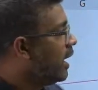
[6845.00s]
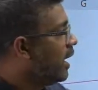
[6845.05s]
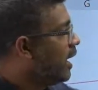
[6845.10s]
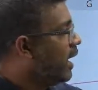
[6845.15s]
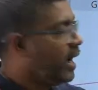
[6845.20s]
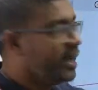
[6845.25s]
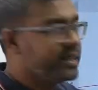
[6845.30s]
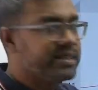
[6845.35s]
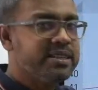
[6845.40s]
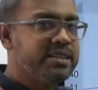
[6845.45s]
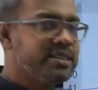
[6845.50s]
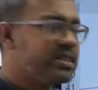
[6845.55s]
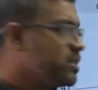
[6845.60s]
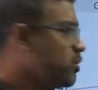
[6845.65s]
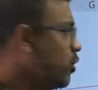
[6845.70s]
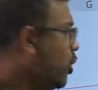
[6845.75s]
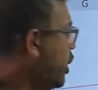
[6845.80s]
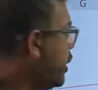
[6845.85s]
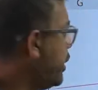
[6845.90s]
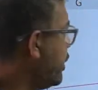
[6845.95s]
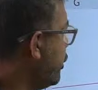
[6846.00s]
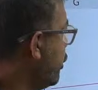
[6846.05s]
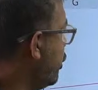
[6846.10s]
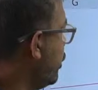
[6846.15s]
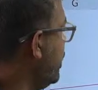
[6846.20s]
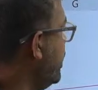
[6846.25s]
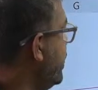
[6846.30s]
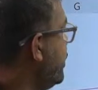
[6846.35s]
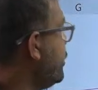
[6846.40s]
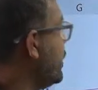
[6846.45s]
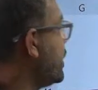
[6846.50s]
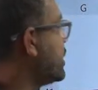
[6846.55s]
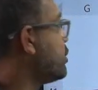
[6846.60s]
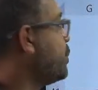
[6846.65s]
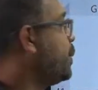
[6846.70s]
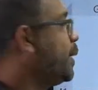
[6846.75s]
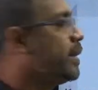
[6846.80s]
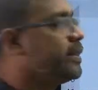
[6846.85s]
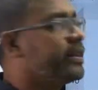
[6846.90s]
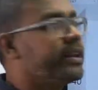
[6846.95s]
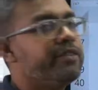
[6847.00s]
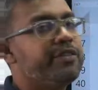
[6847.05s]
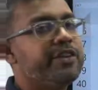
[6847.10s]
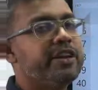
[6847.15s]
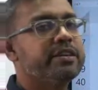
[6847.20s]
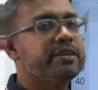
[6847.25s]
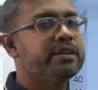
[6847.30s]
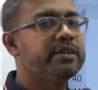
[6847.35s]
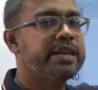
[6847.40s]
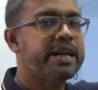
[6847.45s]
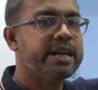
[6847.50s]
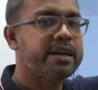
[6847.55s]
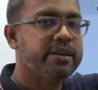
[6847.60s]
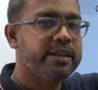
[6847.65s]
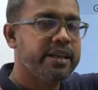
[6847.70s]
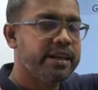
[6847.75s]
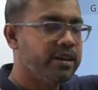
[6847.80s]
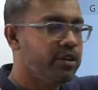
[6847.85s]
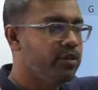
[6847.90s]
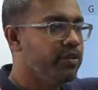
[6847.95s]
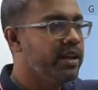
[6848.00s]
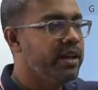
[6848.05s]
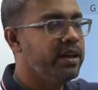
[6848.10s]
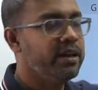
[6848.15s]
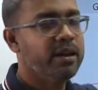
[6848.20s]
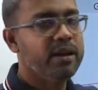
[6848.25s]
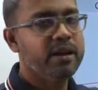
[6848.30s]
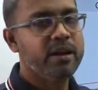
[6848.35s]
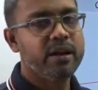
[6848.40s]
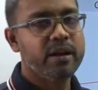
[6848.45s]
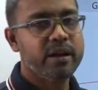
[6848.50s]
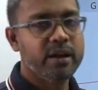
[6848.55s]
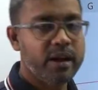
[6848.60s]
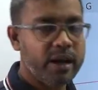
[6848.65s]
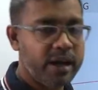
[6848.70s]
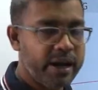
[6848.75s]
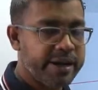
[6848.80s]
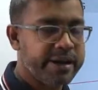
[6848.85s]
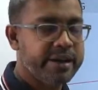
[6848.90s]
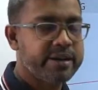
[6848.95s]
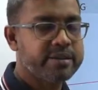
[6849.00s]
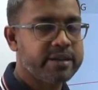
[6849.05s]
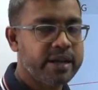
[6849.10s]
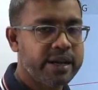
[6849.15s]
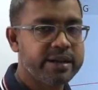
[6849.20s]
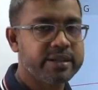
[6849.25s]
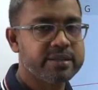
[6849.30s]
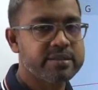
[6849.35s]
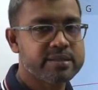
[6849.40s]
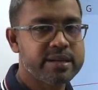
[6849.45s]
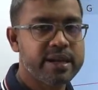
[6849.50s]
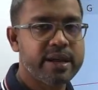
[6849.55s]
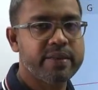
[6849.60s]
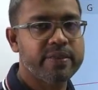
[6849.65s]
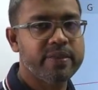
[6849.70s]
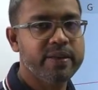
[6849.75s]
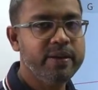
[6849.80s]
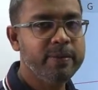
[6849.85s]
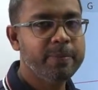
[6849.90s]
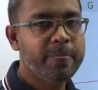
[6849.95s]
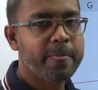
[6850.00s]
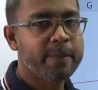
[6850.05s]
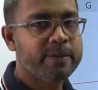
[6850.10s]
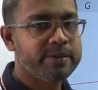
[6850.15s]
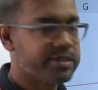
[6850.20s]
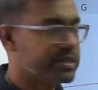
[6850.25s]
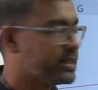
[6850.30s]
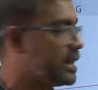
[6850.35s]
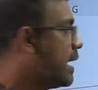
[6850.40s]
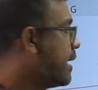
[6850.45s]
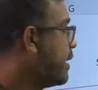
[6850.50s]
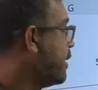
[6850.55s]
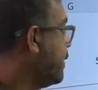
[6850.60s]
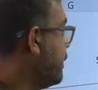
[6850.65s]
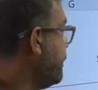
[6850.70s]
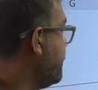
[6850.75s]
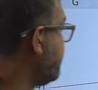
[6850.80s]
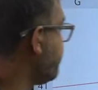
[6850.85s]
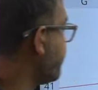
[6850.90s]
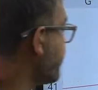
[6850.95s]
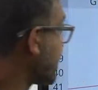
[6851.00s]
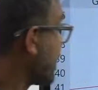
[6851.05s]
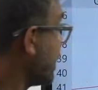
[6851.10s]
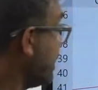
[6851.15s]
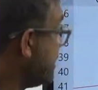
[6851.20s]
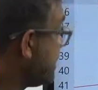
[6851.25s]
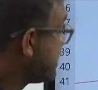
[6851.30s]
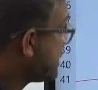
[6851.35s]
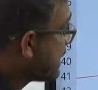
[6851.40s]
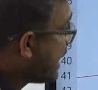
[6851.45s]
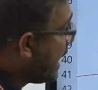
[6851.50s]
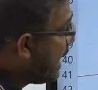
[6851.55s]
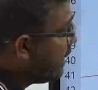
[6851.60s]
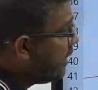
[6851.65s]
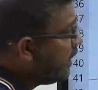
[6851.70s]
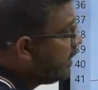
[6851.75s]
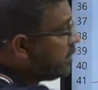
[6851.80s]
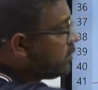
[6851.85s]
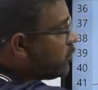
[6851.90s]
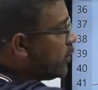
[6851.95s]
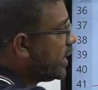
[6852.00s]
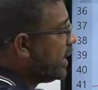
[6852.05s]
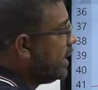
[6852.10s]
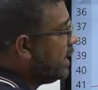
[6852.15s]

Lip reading: I just wanted only to explain the definition, that then you will understand the standard. Standard is very